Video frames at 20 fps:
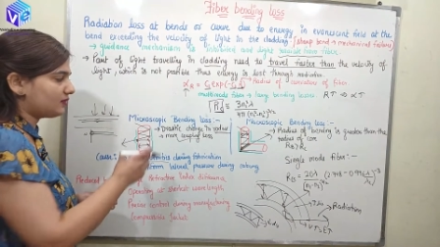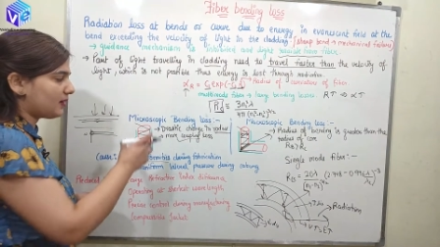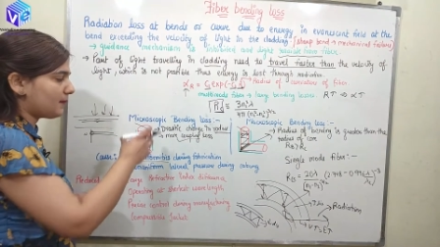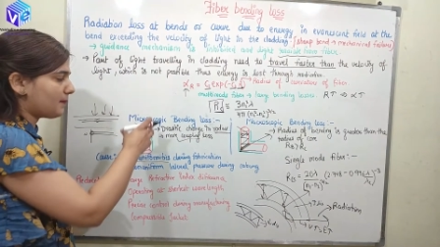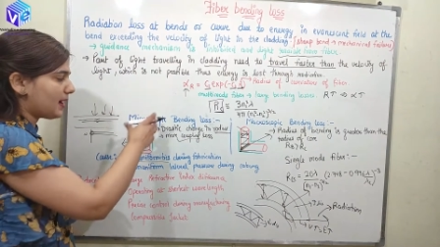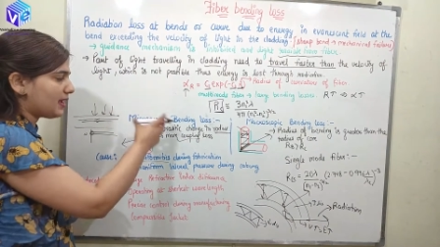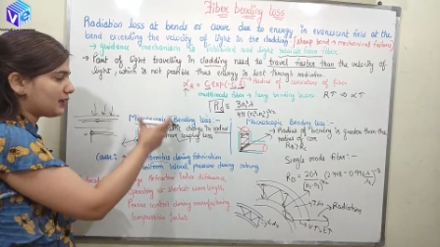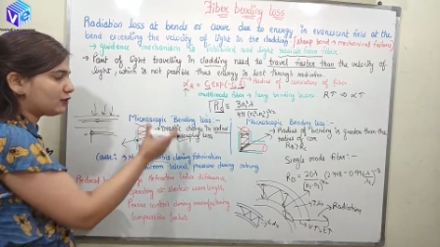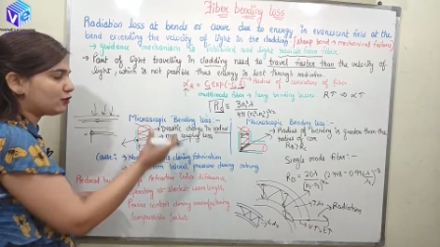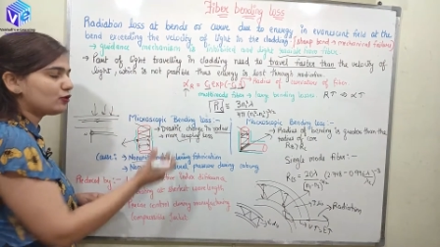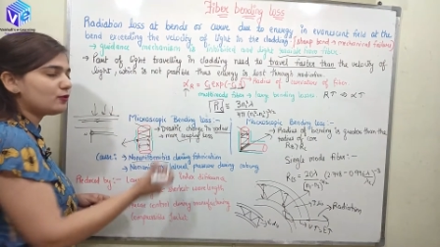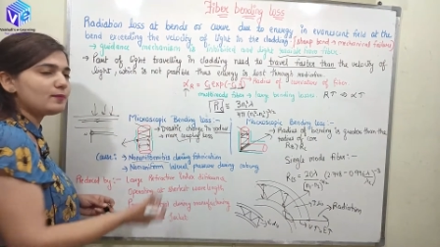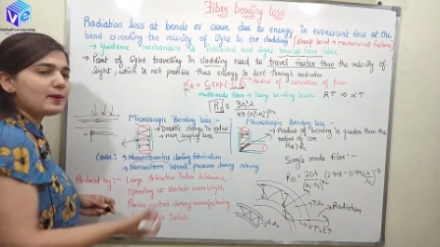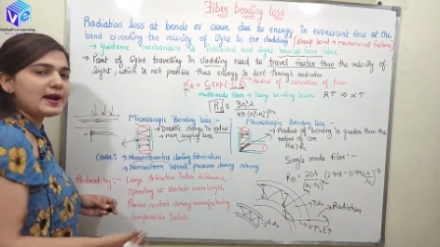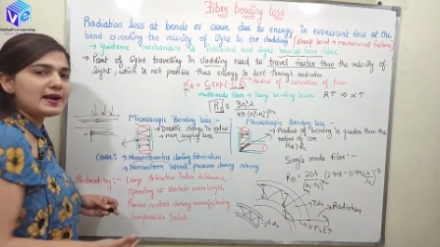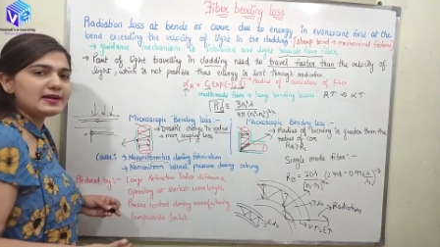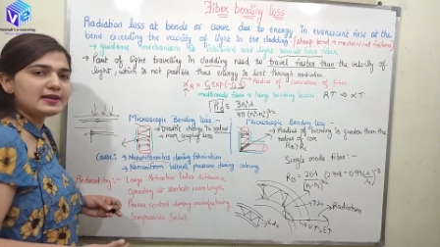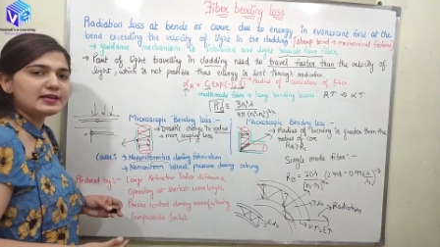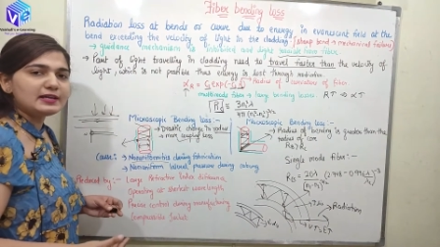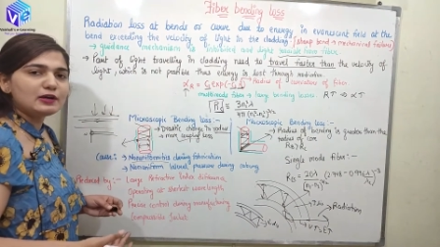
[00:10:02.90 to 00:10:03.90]
the micro
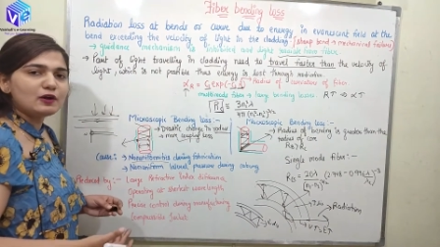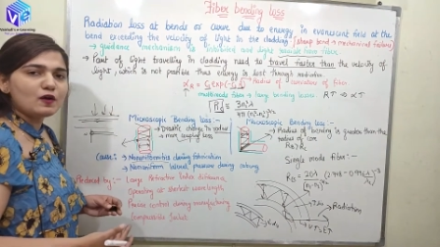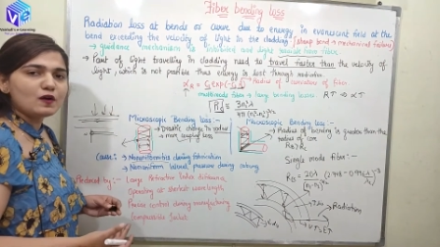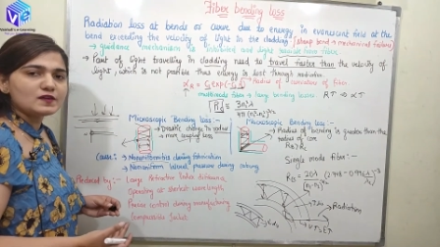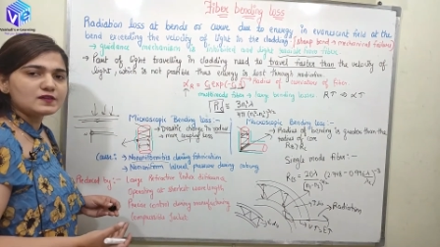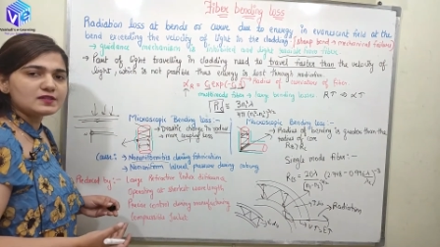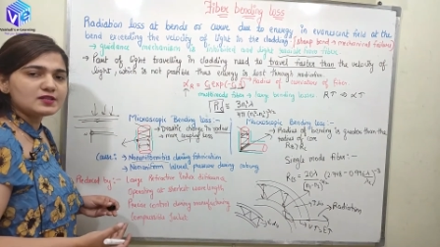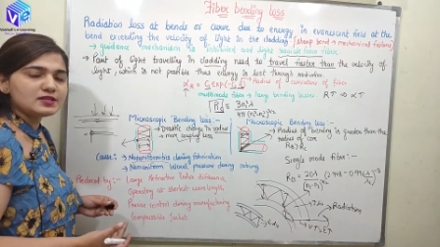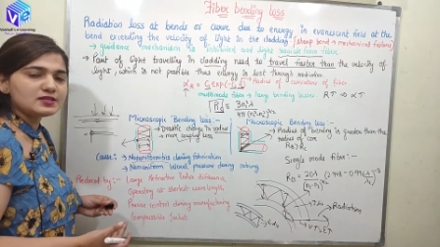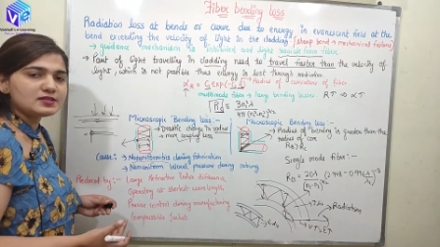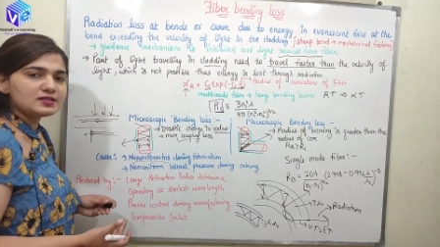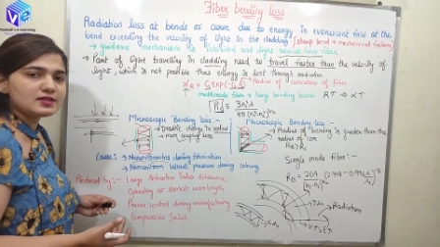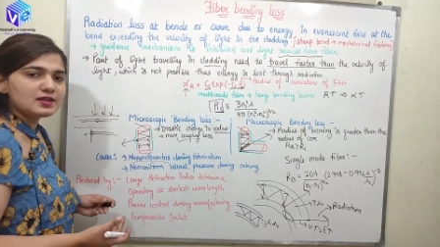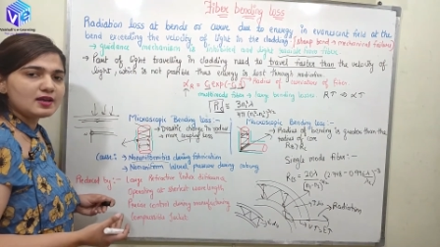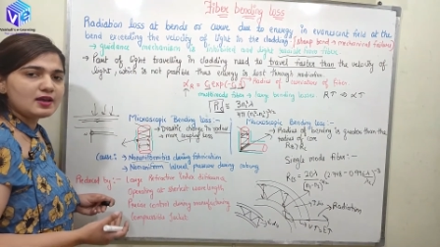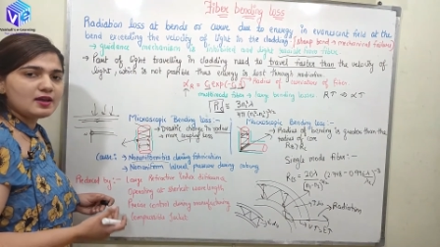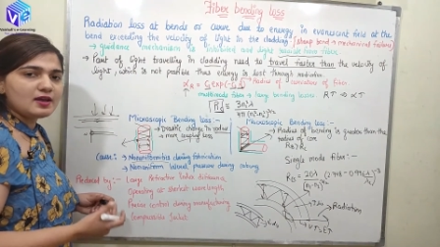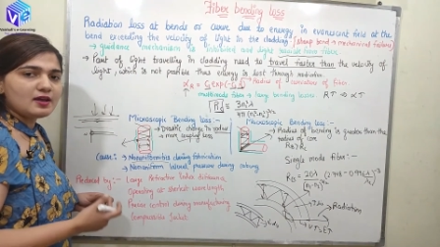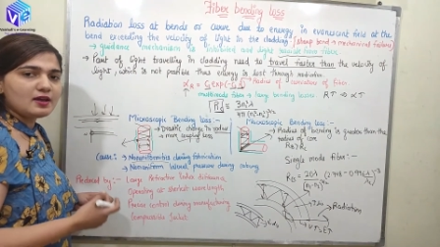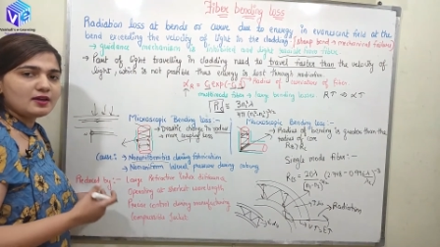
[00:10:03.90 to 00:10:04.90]
bending
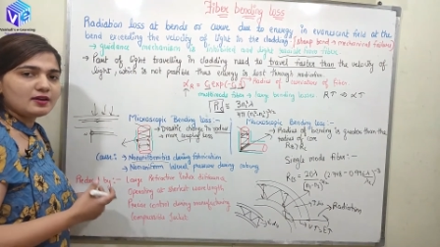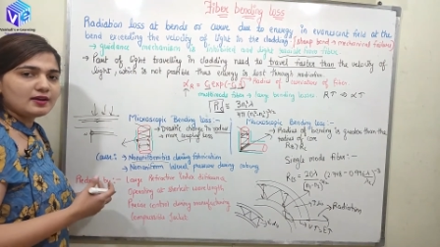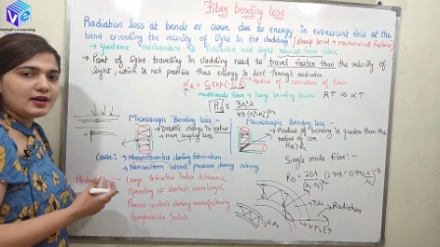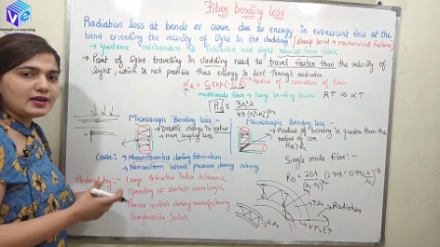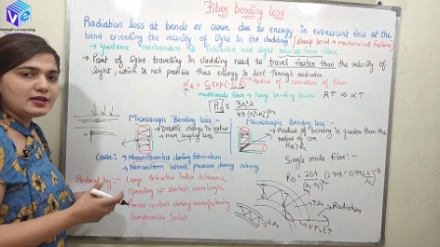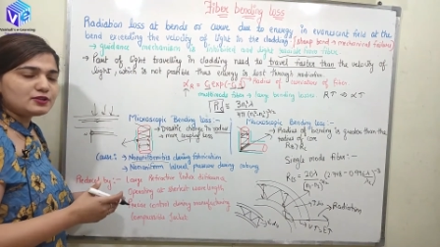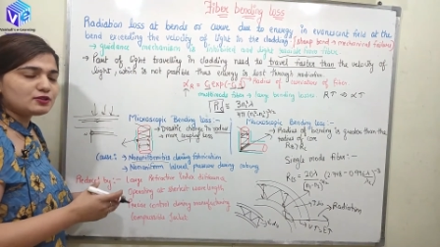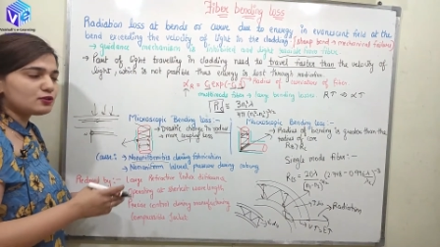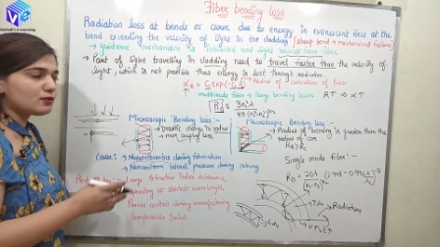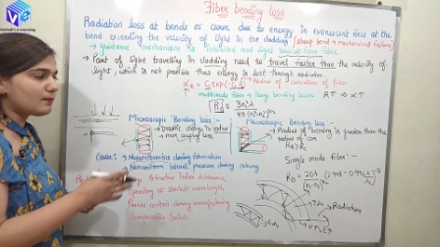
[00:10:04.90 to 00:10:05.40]
losses, right?